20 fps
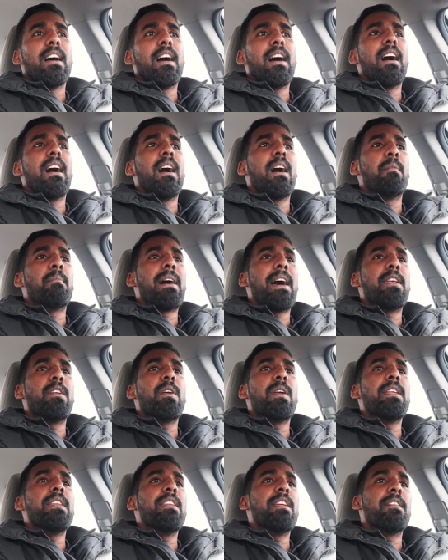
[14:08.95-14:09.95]
um, I
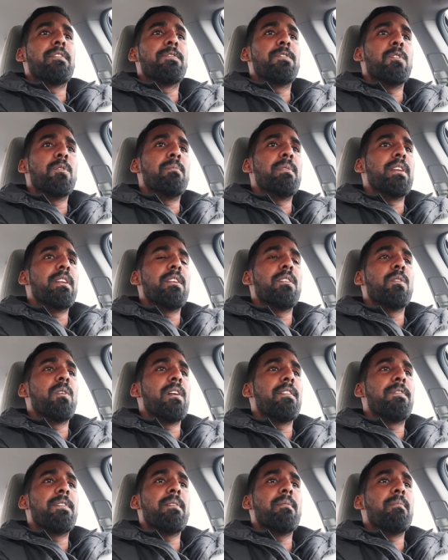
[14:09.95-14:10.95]
know his nephew, I don't know
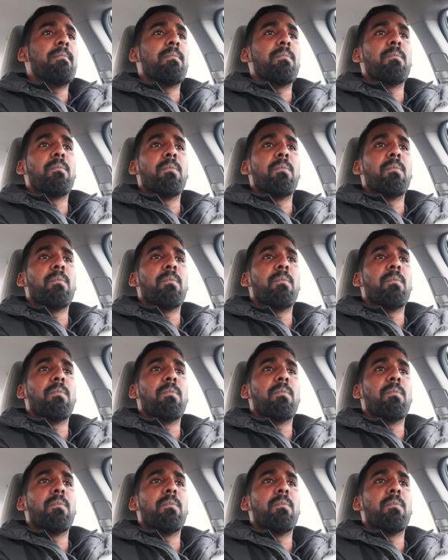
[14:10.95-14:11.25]
if him,